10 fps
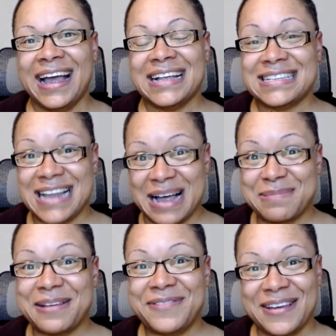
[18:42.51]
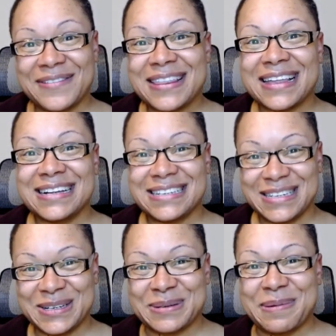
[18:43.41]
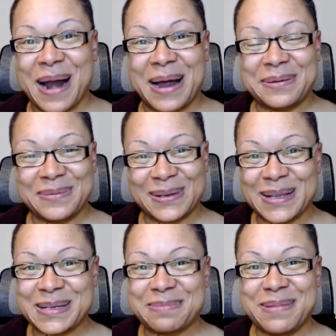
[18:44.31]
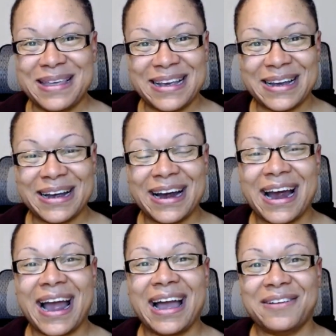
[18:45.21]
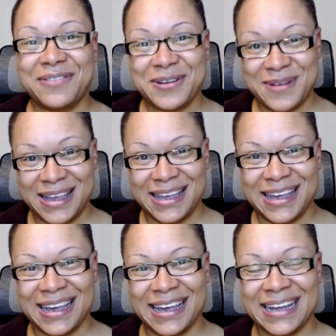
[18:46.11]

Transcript: it's not my favorite thing to do, but I am willing to be here every week